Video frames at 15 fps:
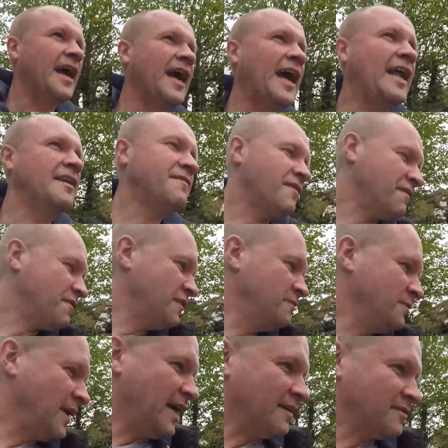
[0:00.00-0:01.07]
And if I
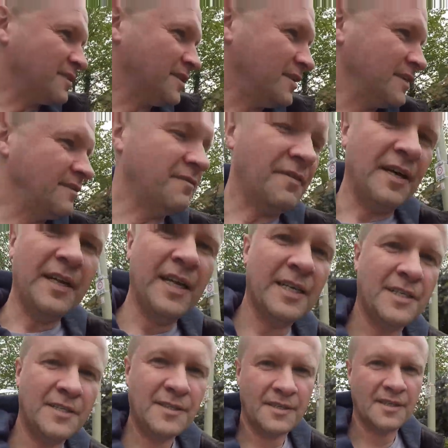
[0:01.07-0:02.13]
film the outside of it,
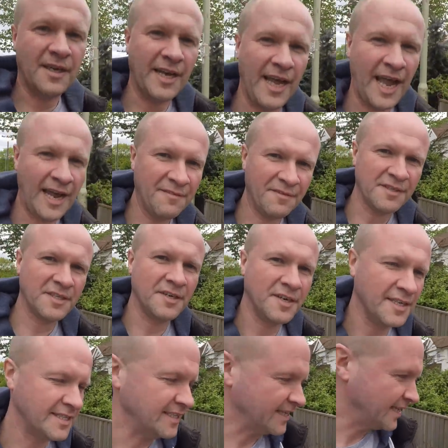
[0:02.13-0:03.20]
that's like
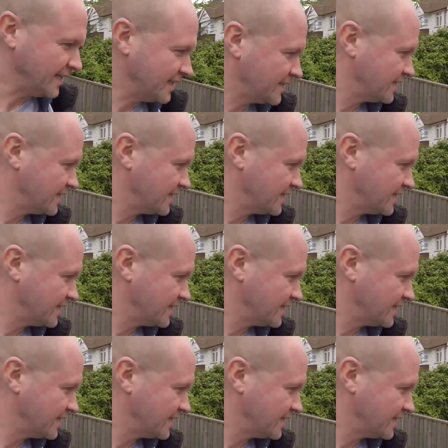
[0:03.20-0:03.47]
advertising it.